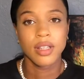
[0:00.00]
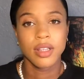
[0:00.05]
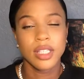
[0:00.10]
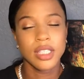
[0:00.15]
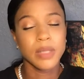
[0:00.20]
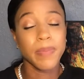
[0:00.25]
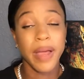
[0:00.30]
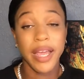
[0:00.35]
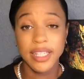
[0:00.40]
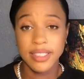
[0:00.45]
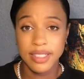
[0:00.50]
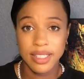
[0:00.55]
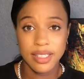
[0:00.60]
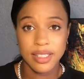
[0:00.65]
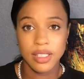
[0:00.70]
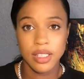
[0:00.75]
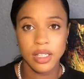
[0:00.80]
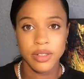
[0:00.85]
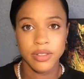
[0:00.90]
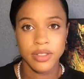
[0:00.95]
This painting
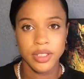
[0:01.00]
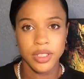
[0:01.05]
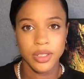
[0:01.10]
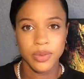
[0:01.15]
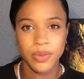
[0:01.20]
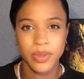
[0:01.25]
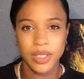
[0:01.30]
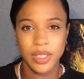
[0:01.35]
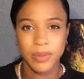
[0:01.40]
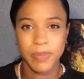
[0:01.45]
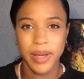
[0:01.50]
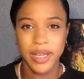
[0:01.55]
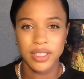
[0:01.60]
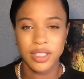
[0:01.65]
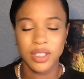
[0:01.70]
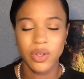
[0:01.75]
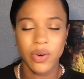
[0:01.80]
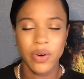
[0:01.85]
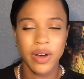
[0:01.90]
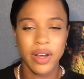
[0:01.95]
series was
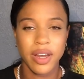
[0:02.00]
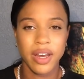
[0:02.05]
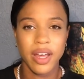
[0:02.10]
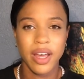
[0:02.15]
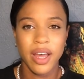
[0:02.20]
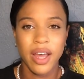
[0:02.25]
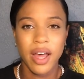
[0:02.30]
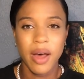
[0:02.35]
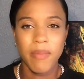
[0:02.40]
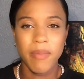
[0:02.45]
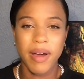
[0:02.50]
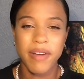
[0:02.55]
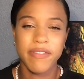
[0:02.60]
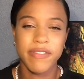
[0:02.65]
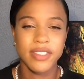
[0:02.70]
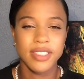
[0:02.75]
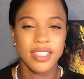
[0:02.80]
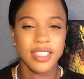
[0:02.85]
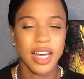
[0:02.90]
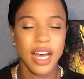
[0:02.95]
based on my
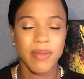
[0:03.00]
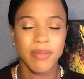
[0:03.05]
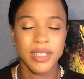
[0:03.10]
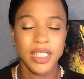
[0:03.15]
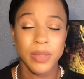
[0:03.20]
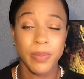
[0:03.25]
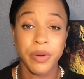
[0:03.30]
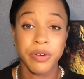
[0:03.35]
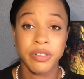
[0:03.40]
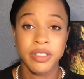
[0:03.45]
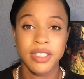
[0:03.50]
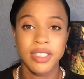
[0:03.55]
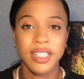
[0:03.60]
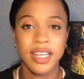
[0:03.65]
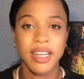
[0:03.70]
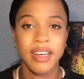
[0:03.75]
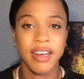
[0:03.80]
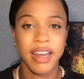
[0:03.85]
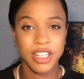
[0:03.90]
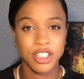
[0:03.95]
first time
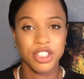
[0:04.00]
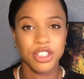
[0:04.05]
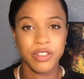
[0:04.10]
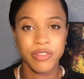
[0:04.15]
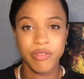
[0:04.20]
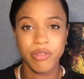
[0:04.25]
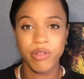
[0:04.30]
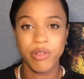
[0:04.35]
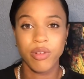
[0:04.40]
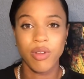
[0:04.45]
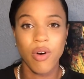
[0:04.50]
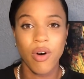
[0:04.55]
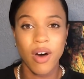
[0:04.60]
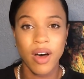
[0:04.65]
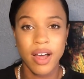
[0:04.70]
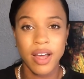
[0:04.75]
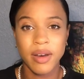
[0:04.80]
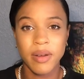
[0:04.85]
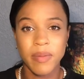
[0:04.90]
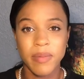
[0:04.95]
experiencing nature full
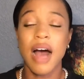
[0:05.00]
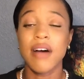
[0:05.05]
on.